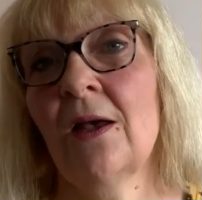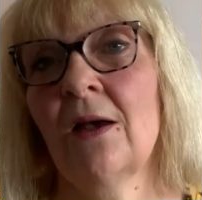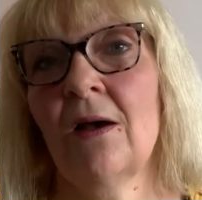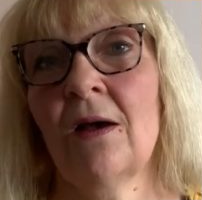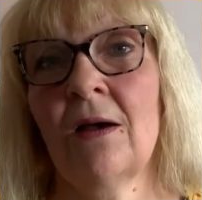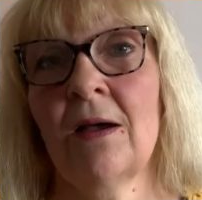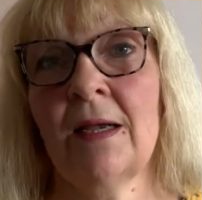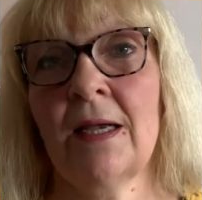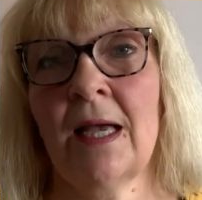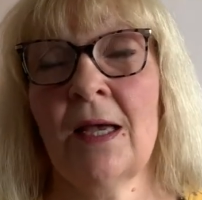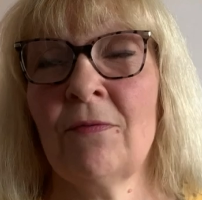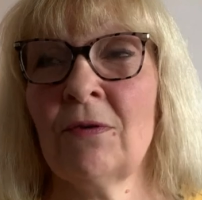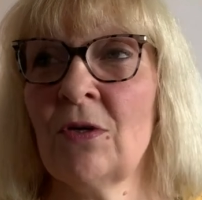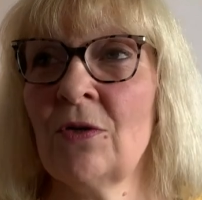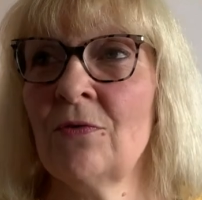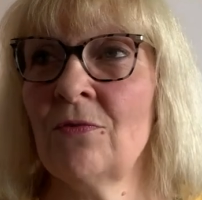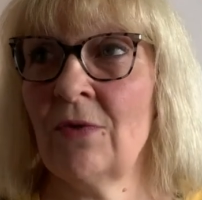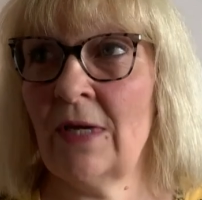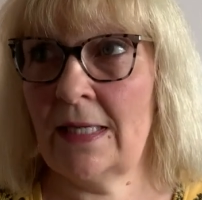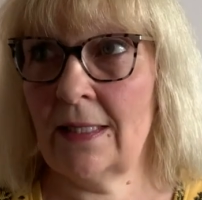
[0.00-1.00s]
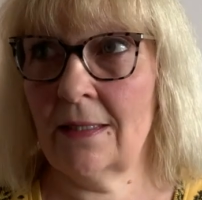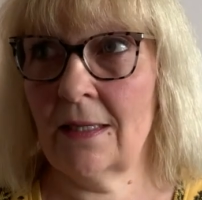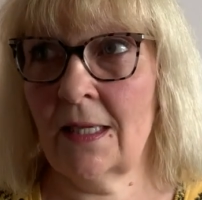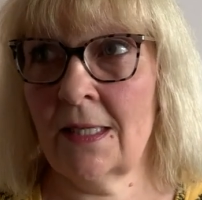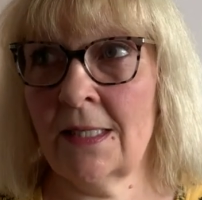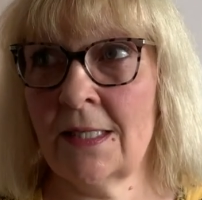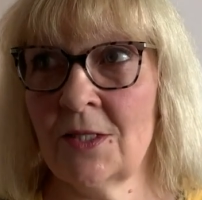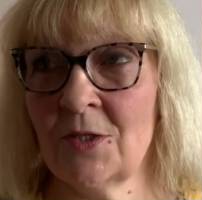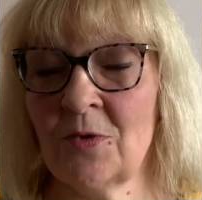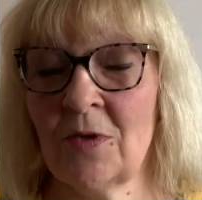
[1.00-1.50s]
I have got a ring
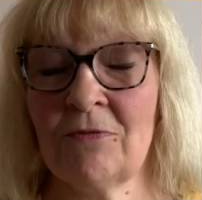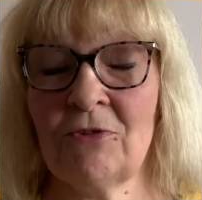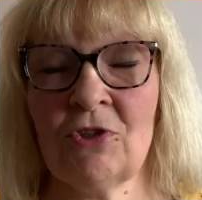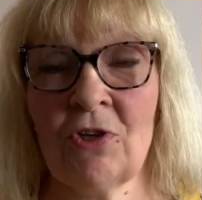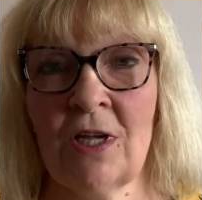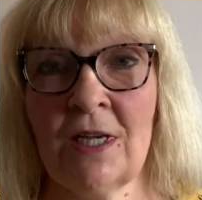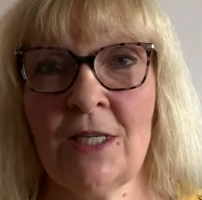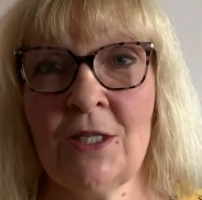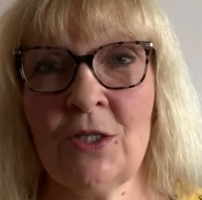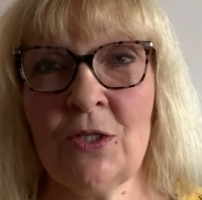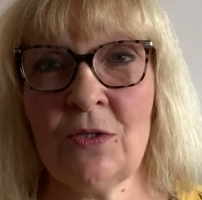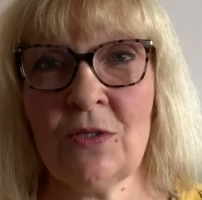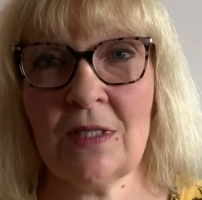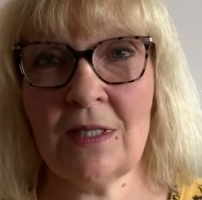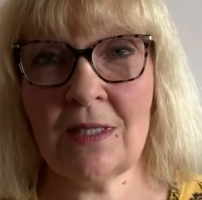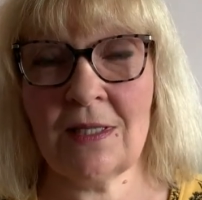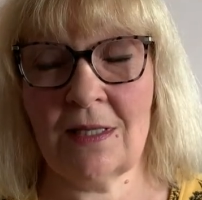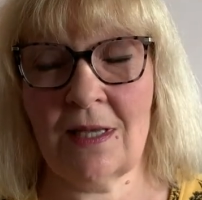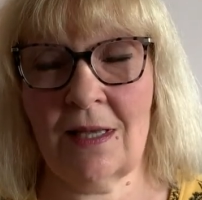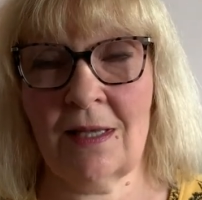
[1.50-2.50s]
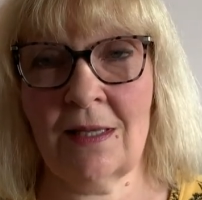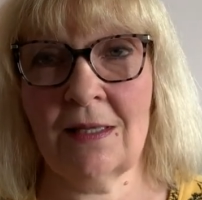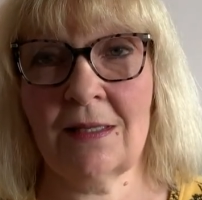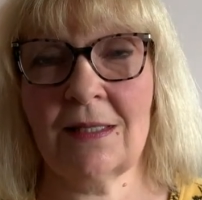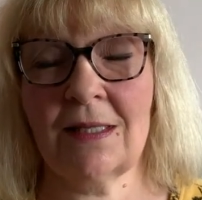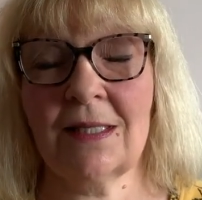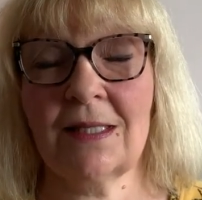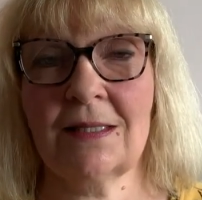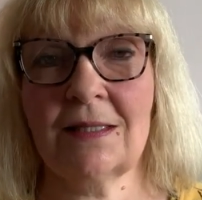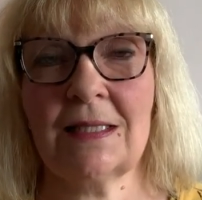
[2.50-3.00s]
light, so I've tried using that
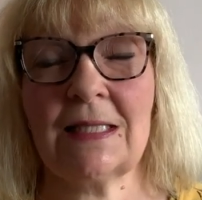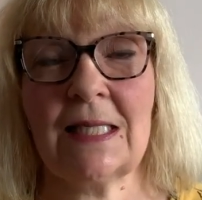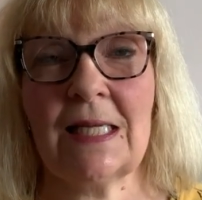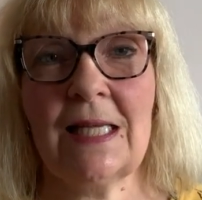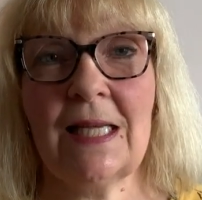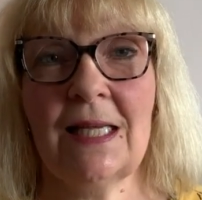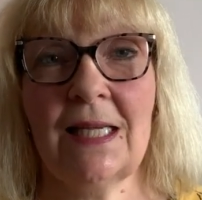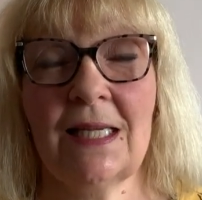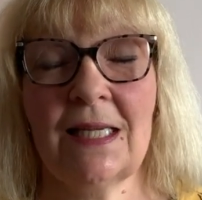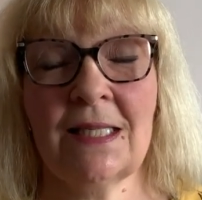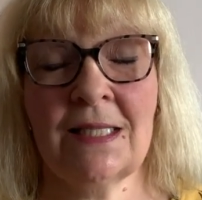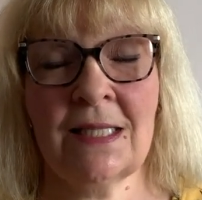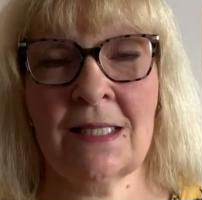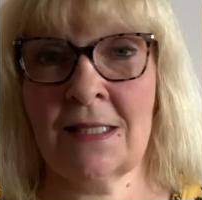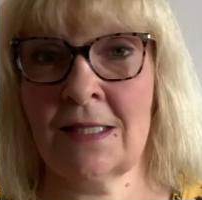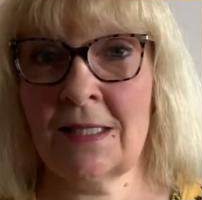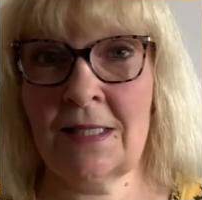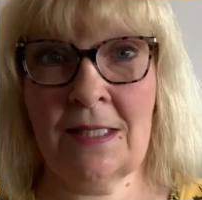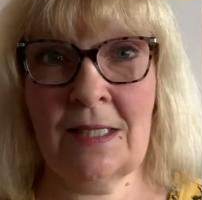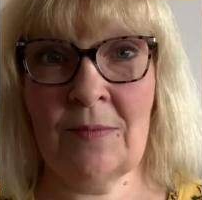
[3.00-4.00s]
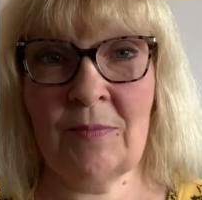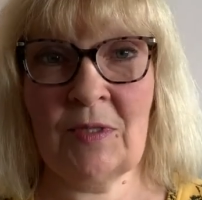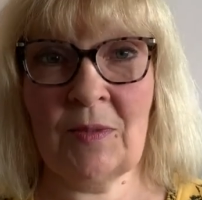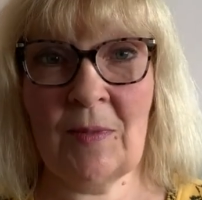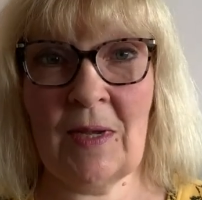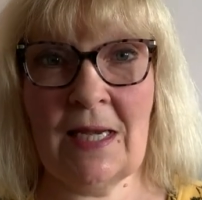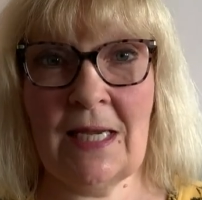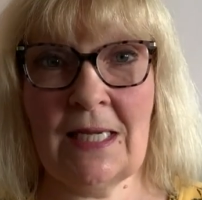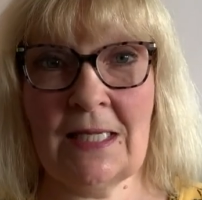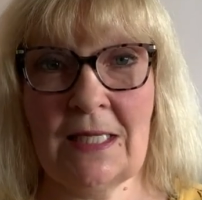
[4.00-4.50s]
and it doesn't seem to
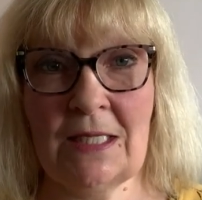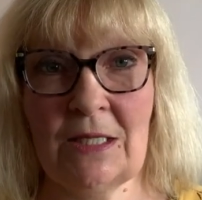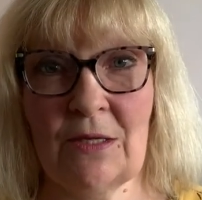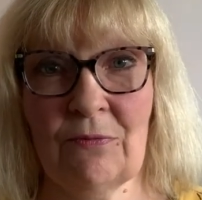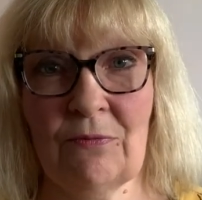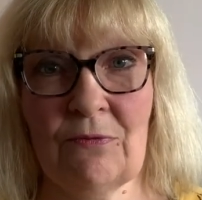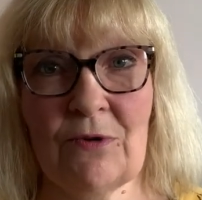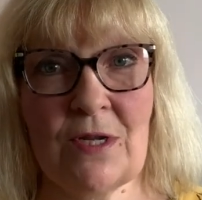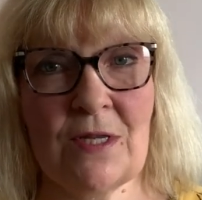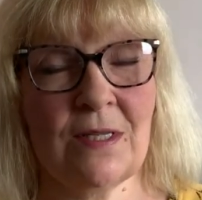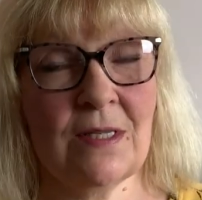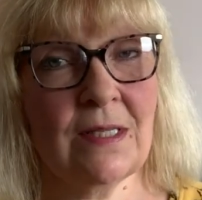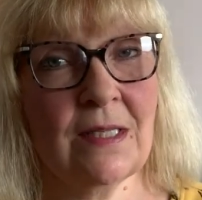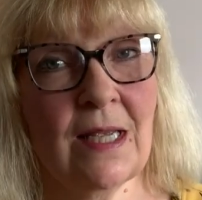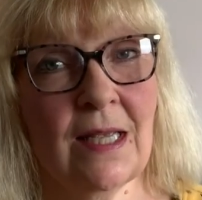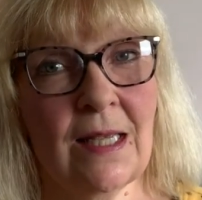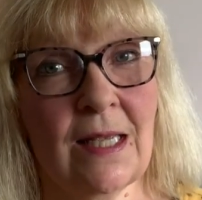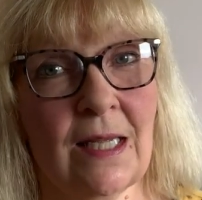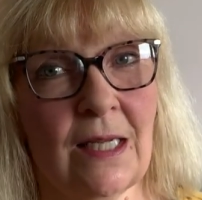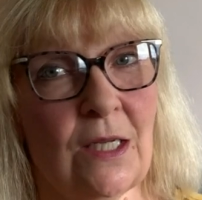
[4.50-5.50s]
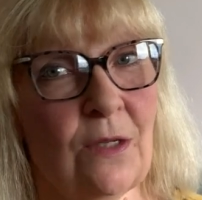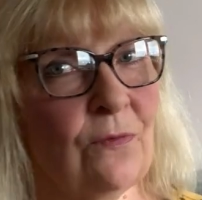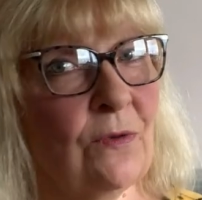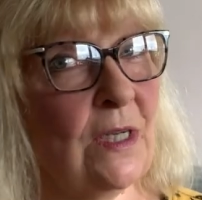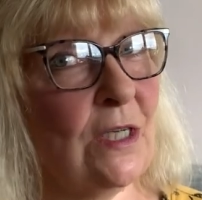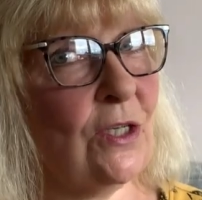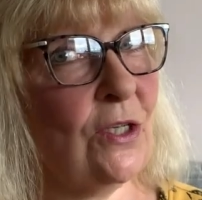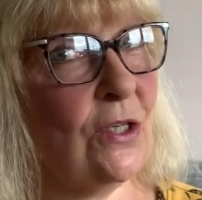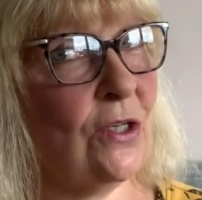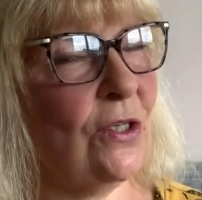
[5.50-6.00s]
make any difference. And if I
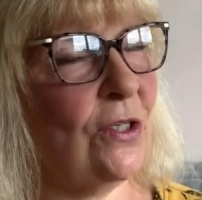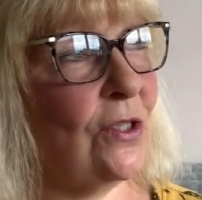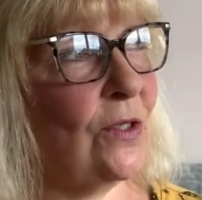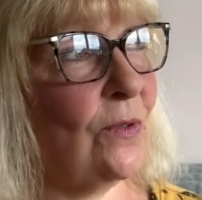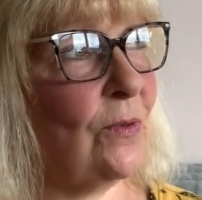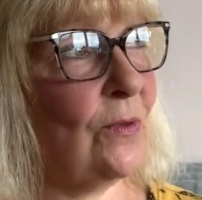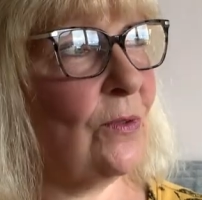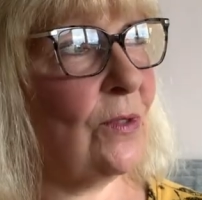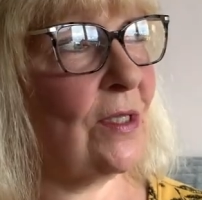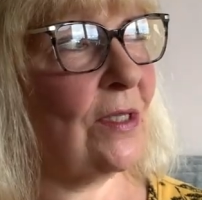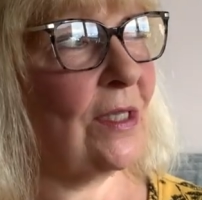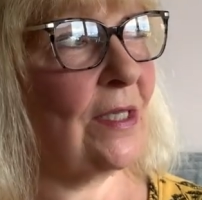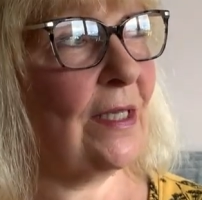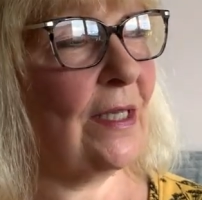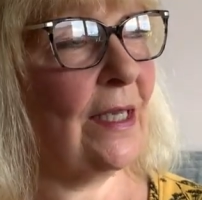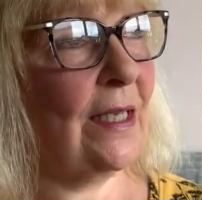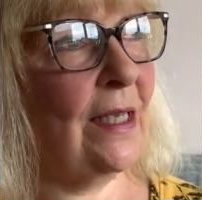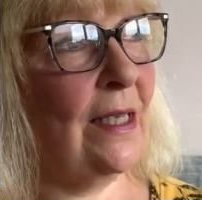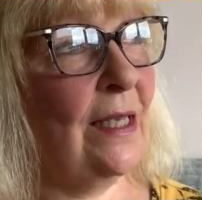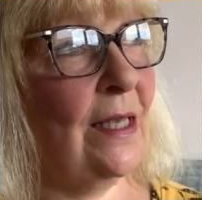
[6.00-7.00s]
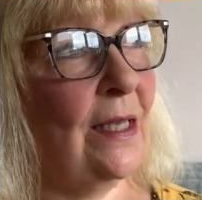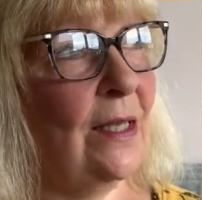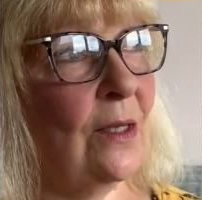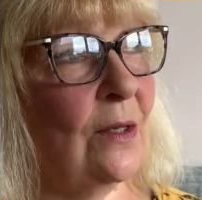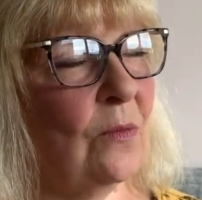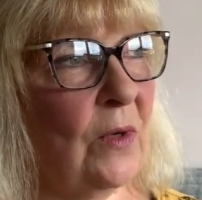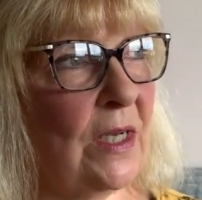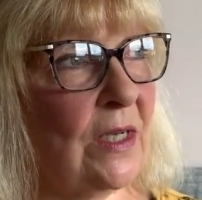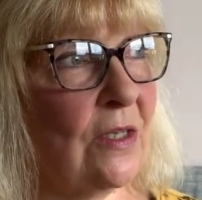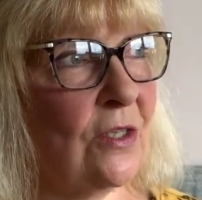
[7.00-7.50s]
turn towards the
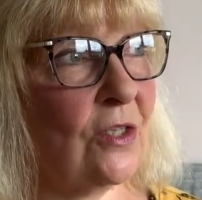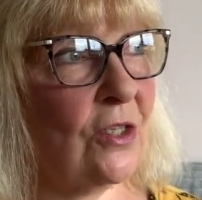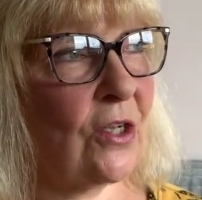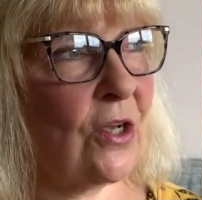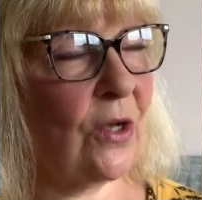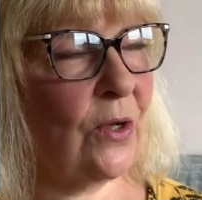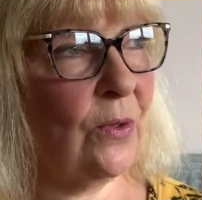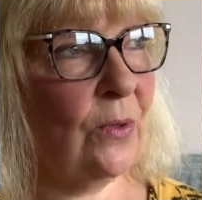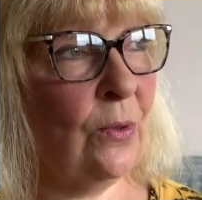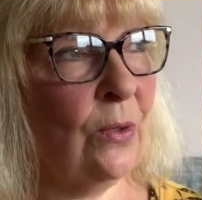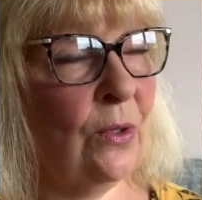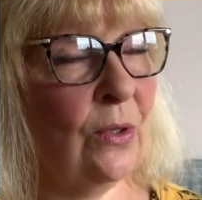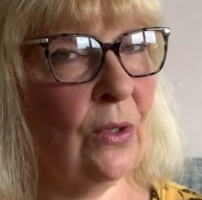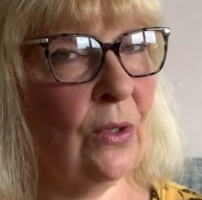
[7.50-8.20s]
window,